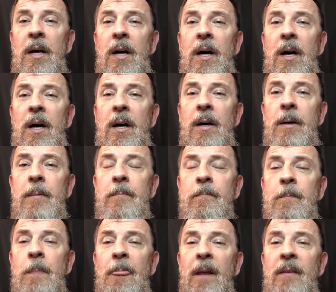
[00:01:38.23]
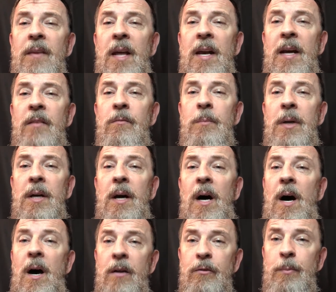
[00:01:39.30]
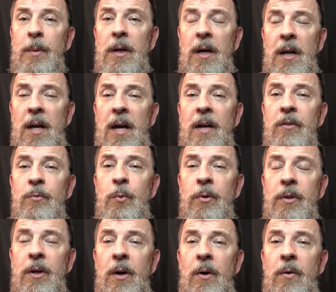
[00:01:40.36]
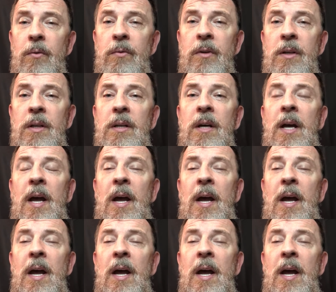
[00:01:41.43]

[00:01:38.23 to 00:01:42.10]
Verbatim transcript: um, that have been hospitalized with COVID